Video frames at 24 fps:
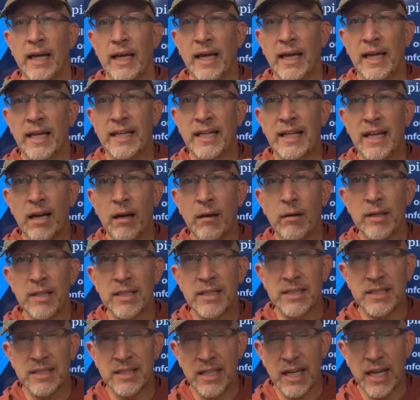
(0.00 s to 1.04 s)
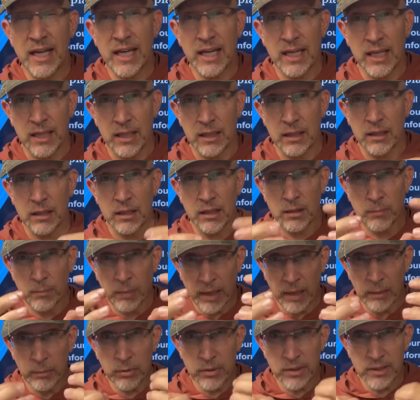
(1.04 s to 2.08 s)
And now he's saying, the
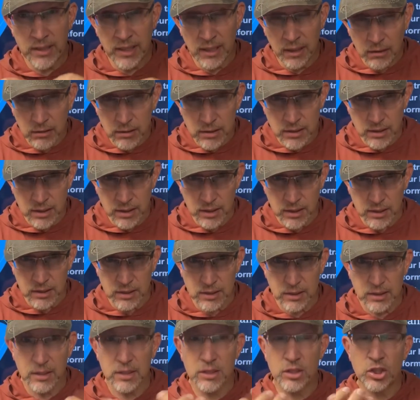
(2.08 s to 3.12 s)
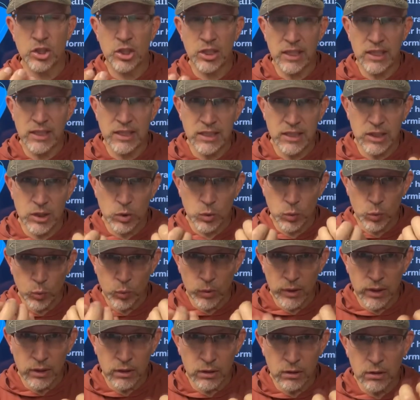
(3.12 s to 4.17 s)
Bible tells us that Jesus
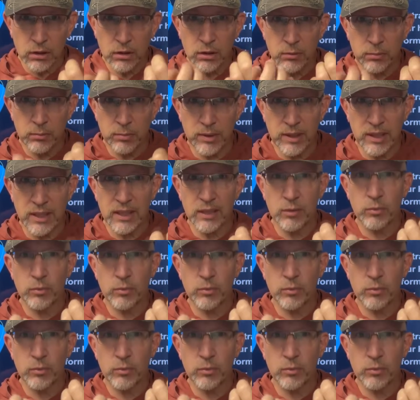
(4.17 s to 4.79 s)
will be